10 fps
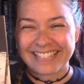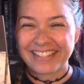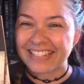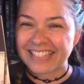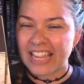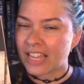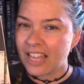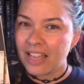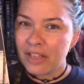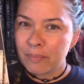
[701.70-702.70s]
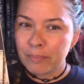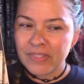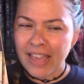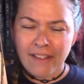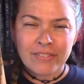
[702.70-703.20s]
Skunk's like,
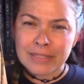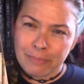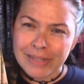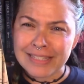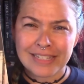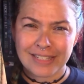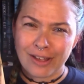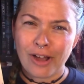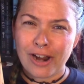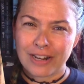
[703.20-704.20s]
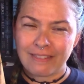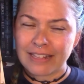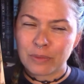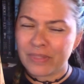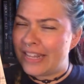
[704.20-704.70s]
but they have this business card and
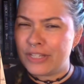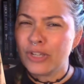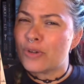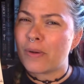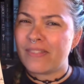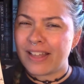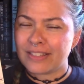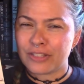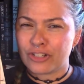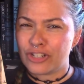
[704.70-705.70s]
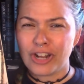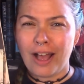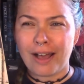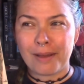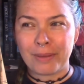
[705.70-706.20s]
that's what they do and that's their
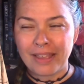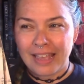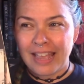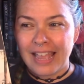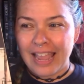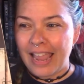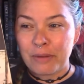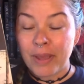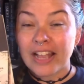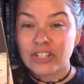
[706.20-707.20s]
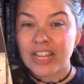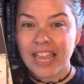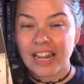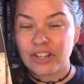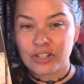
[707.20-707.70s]
job. And Badger
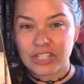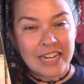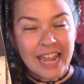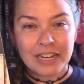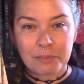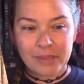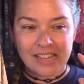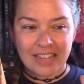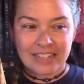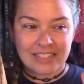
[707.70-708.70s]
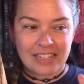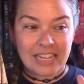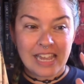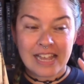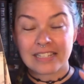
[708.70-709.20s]
can't understand it because
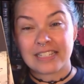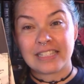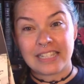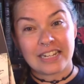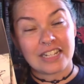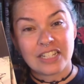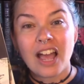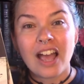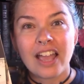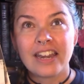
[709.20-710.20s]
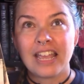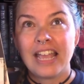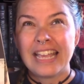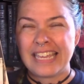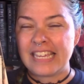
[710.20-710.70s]
he hasn't seen it done.
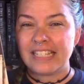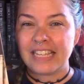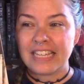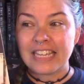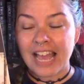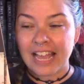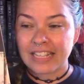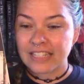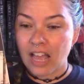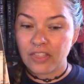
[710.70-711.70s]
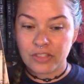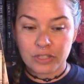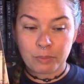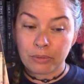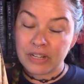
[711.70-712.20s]
He he has
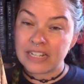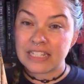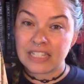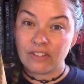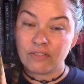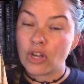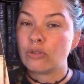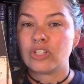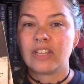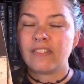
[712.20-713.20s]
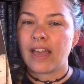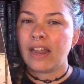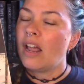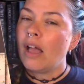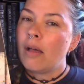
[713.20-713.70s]
this preconceived notion
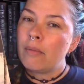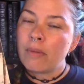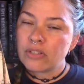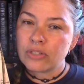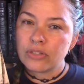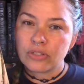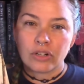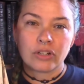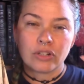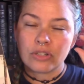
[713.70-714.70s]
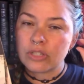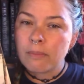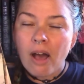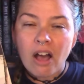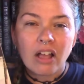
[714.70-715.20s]
that muscles are
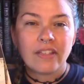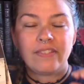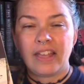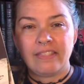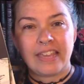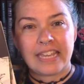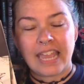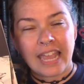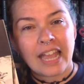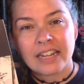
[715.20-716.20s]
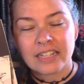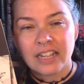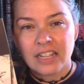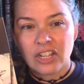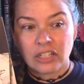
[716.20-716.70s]
small and, and they can't
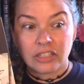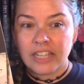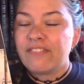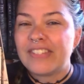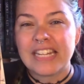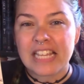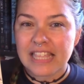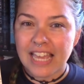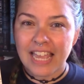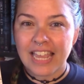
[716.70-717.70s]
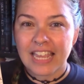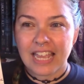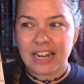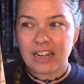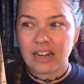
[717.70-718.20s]
lift
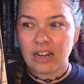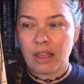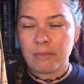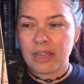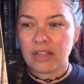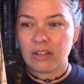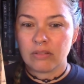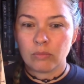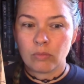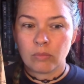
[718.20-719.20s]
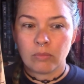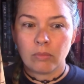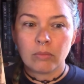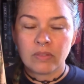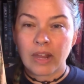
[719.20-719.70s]
anything. And I mean,
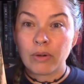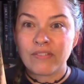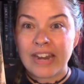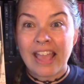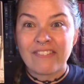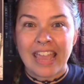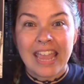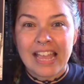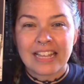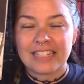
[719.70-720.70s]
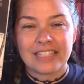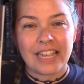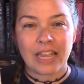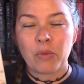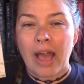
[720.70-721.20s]
they don't have hands.
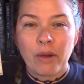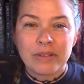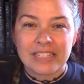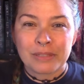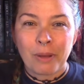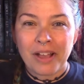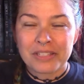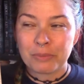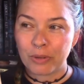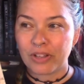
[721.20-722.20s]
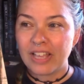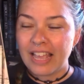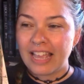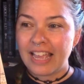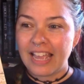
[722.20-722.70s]
Like, how is this possible?
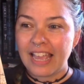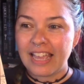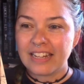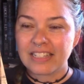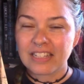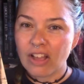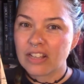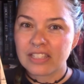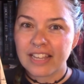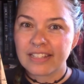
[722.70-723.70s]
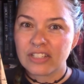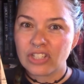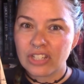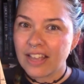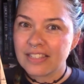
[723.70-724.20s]
And Skunk's like,
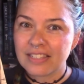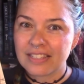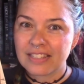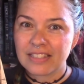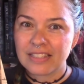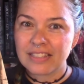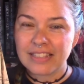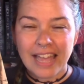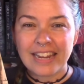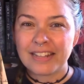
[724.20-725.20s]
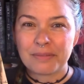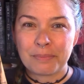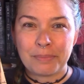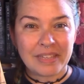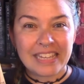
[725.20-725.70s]
just let
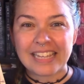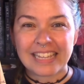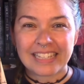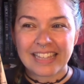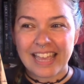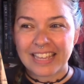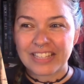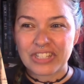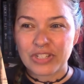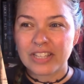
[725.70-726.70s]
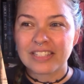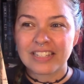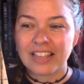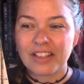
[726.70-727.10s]
it be. Like, just,